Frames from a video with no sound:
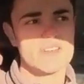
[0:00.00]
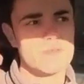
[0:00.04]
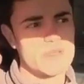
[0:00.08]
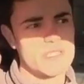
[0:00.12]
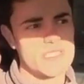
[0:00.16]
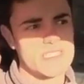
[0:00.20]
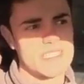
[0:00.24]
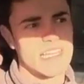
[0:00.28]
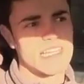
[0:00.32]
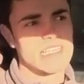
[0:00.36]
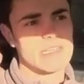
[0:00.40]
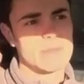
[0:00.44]
you've
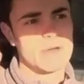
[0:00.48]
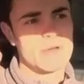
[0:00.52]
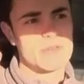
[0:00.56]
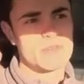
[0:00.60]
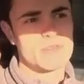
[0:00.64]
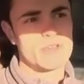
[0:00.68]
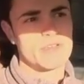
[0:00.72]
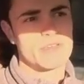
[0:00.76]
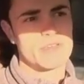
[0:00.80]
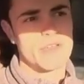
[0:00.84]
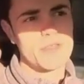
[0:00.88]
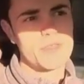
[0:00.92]
been standing
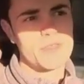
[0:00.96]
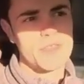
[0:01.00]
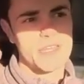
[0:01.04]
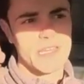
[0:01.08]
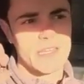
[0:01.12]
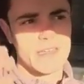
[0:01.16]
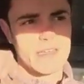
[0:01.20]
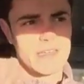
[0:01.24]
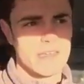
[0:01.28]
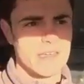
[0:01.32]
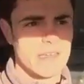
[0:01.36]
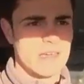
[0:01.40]
about doing
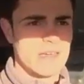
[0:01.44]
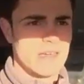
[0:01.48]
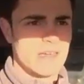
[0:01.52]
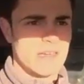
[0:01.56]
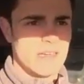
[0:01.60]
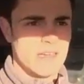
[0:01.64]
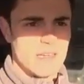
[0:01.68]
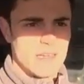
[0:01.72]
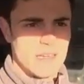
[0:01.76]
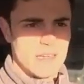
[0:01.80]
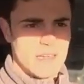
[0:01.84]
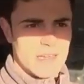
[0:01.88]
nothing,
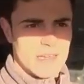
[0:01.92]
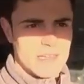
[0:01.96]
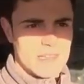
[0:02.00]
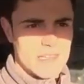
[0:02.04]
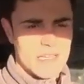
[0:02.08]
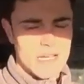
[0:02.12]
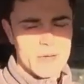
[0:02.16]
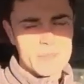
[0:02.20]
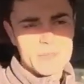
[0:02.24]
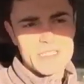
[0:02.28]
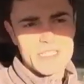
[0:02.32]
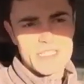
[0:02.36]
and
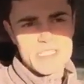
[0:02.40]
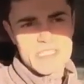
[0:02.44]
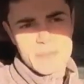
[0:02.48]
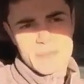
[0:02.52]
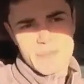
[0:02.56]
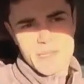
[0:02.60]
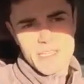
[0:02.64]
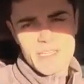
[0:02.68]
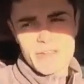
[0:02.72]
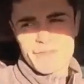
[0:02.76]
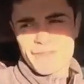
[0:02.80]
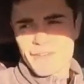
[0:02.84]
the company needs to
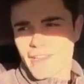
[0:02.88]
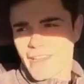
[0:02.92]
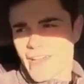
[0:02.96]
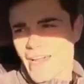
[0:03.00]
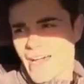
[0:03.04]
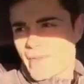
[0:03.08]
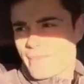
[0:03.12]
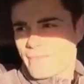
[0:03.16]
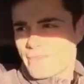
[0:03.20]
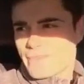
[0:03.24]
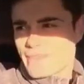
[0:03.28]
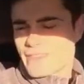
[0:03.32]
pay you for
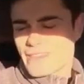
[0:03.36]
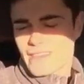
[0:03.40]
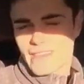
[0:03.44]
that.